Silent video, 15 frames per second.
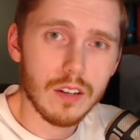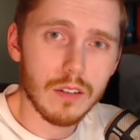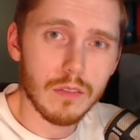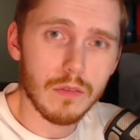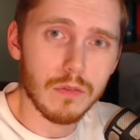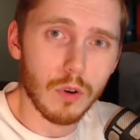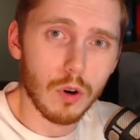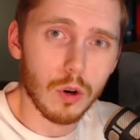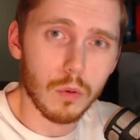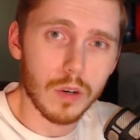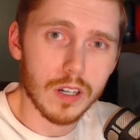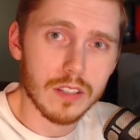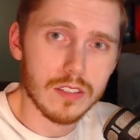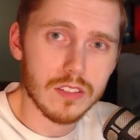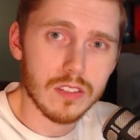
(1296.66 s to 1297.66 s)

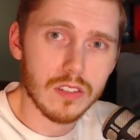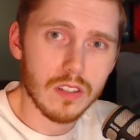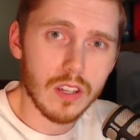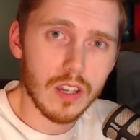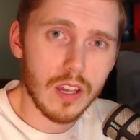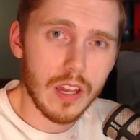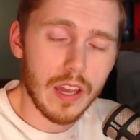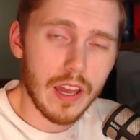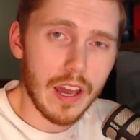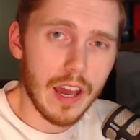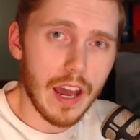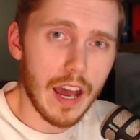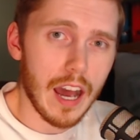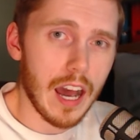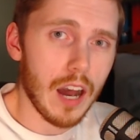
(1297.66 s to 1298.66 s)
forwards,
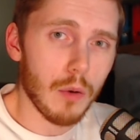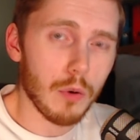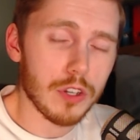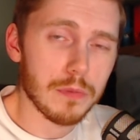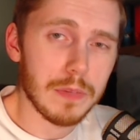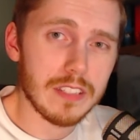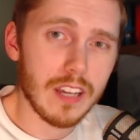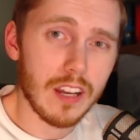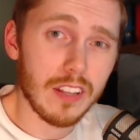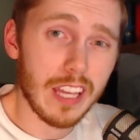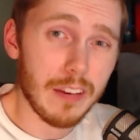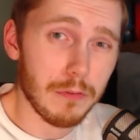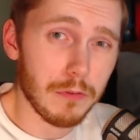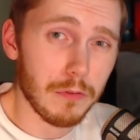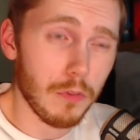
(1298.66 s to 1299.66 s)
which means I only
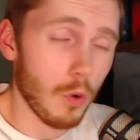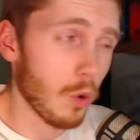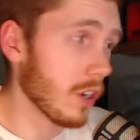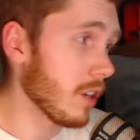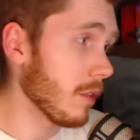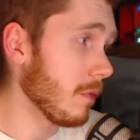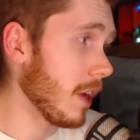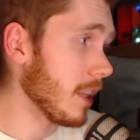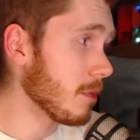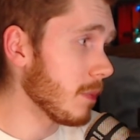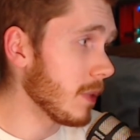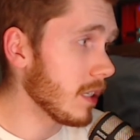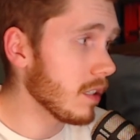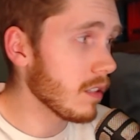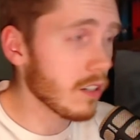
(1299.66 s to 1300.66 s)
have 4
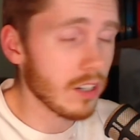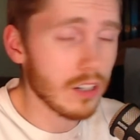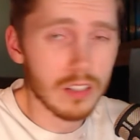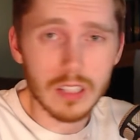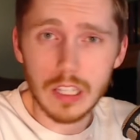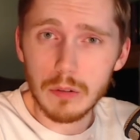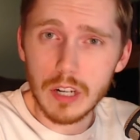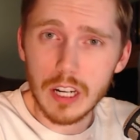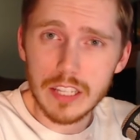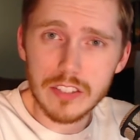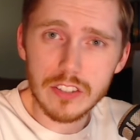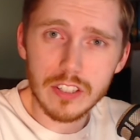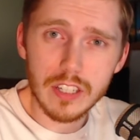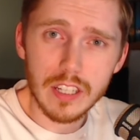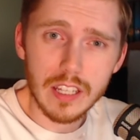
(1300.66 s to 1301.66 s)
defensemen currently
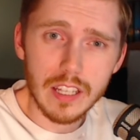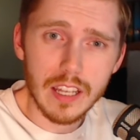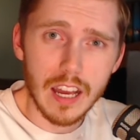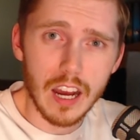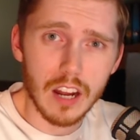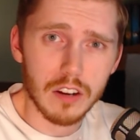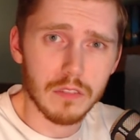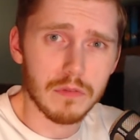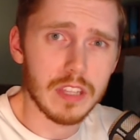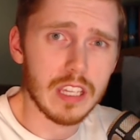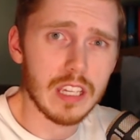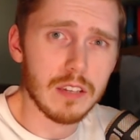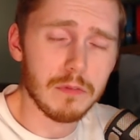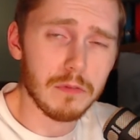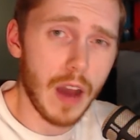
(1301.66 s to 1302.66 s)
rostered out of
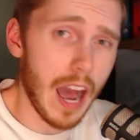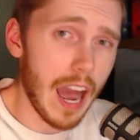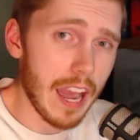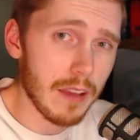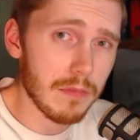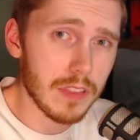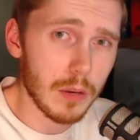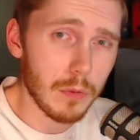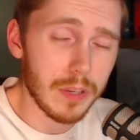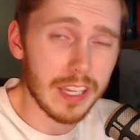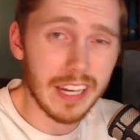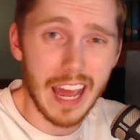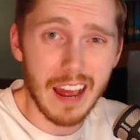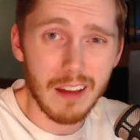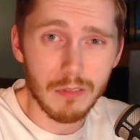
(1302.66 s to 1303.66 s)
the 5 that we can
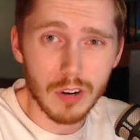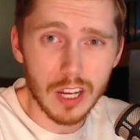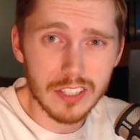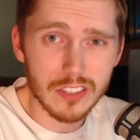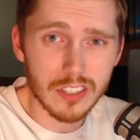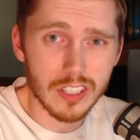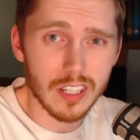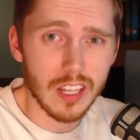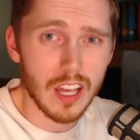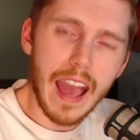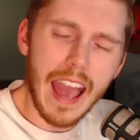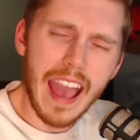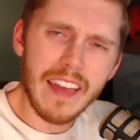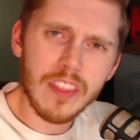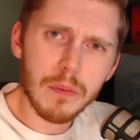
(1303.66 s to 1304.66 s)
have rostered.
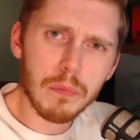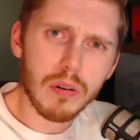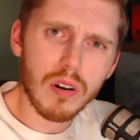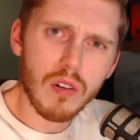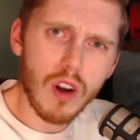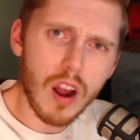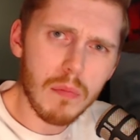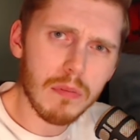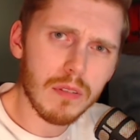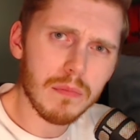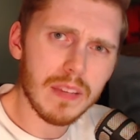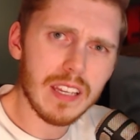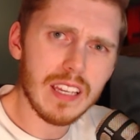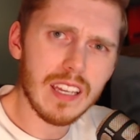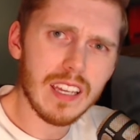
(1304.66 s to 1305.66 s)
And the problem
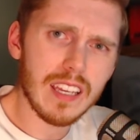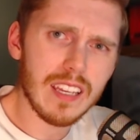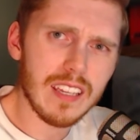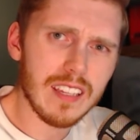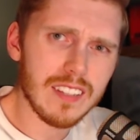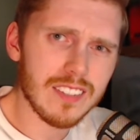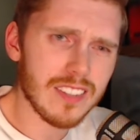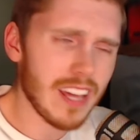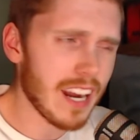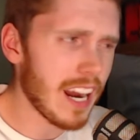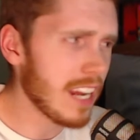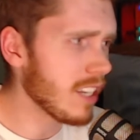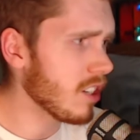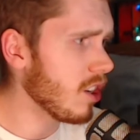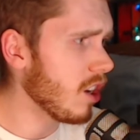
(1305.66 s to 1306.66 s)
is that
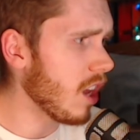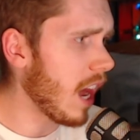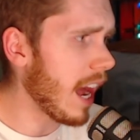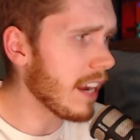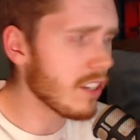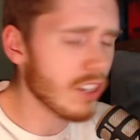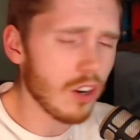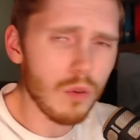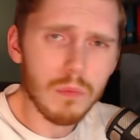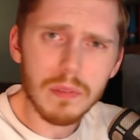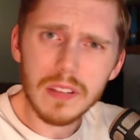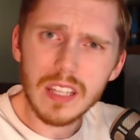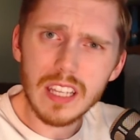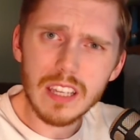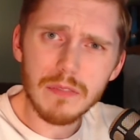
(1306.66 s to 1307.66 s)
I don't
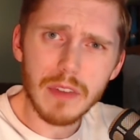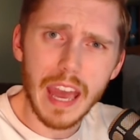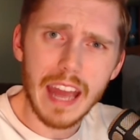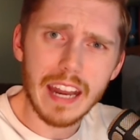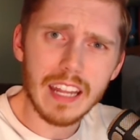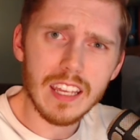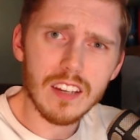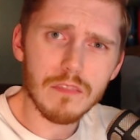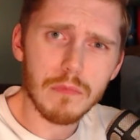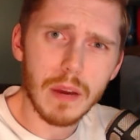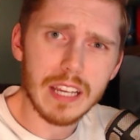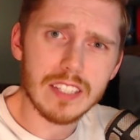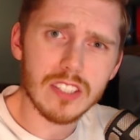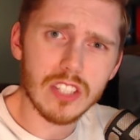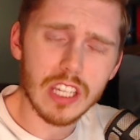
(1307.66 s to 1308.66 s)
believe any of my
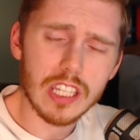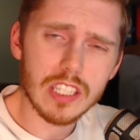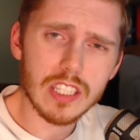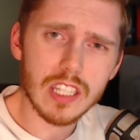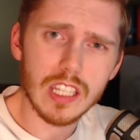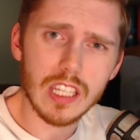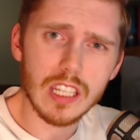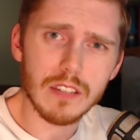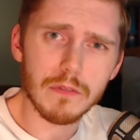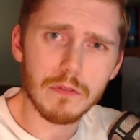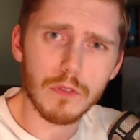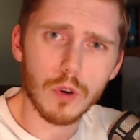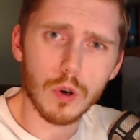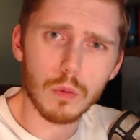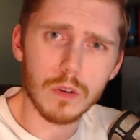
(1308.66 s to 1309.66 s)
16
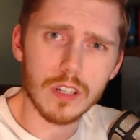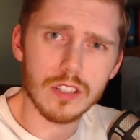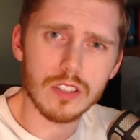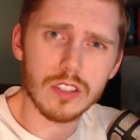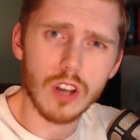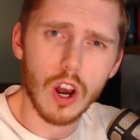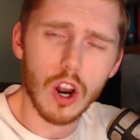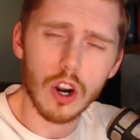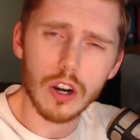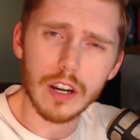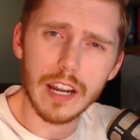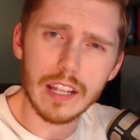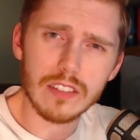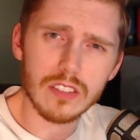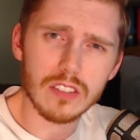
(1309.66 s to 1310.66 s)
forwards are
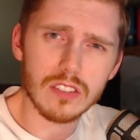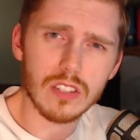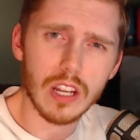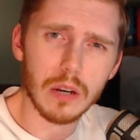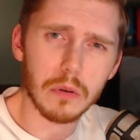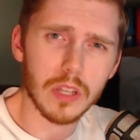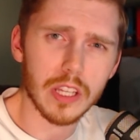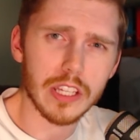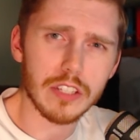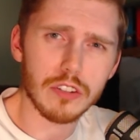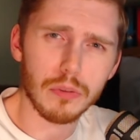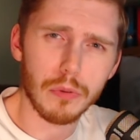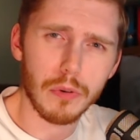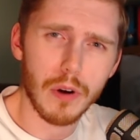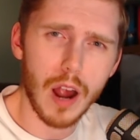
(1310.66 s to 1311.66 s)
necessarily
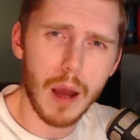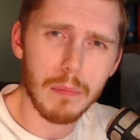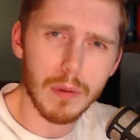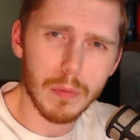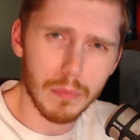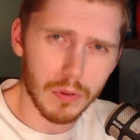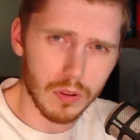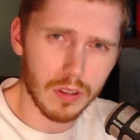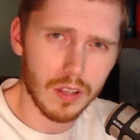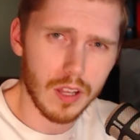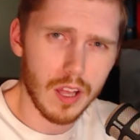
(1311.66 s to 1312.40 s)
droppable.